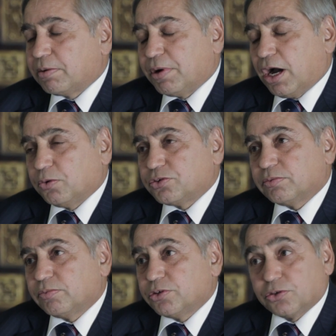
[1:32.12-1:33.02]
about
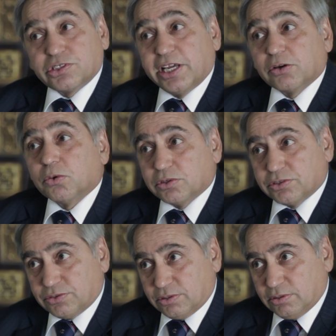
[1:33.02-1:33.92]
your
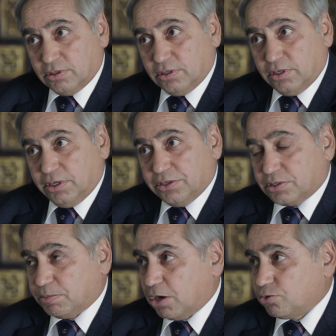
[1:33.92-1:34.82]
stakeholders. It's
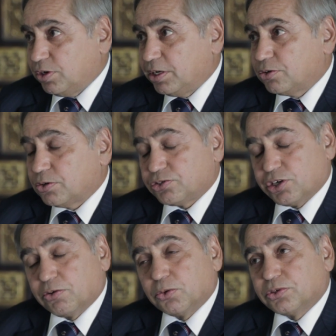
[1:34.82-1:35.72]
about treating your
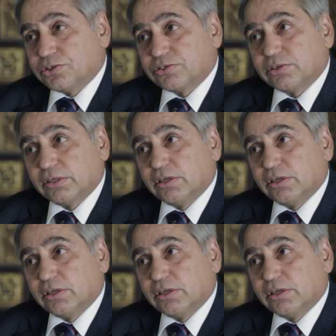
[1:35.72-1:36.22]
shareholders